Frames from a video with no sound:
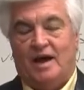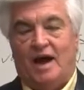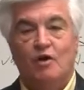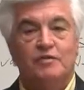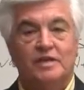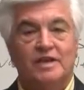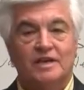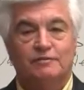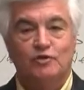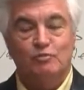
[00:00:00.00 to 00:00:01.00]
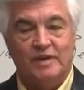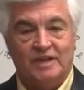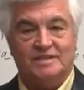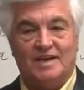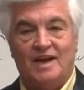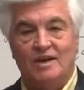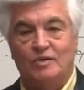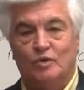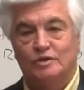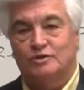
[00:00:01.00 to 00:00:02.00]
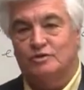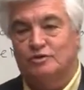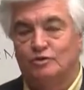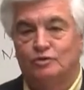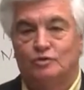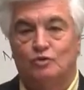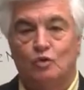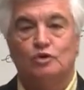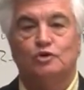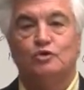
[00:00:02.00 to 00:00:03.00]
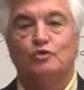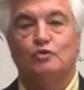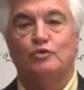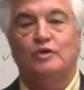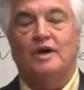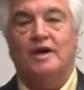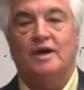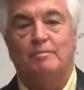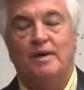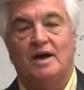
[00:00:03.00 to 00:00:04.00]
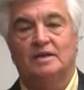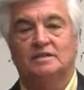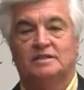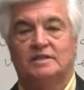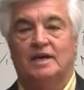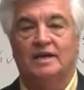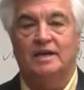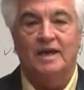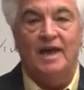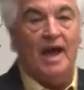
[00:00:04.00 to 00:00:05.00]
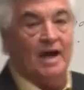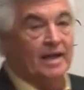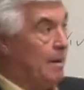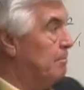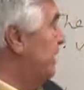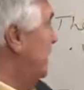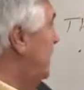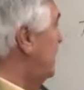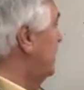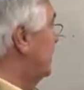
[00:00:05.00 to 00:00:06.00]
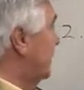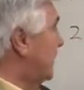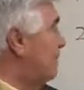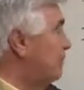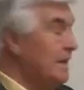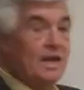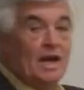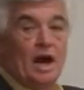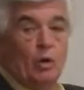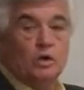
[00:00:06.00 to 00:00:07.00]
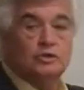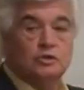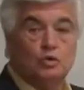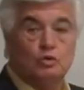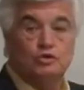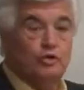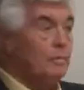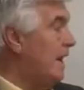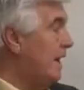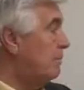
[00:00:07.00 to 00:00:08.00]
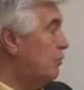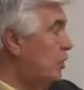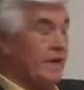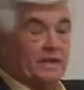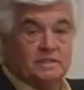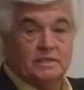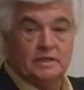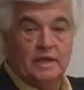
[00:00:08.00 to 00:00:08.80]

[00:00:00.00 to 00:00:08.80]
Over the next few minutes, I want to talk to you about the company. I want to talk to you about our products,